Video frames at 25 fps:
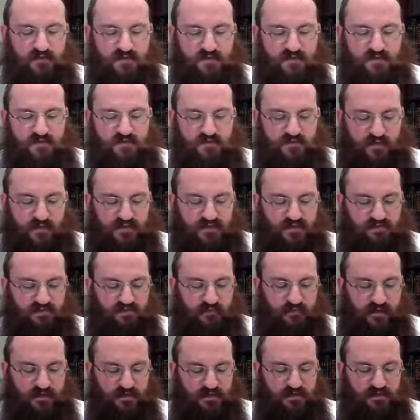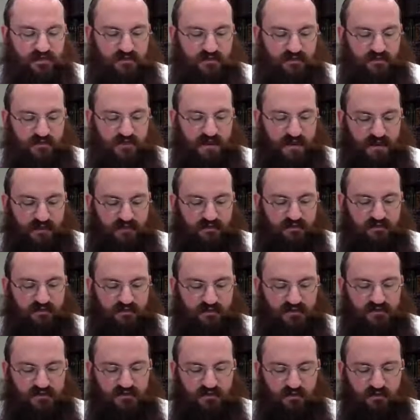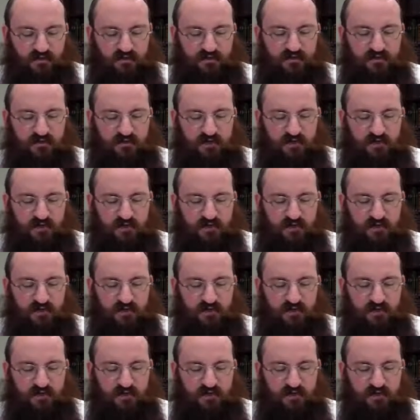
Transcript: this transformation of the animal soul,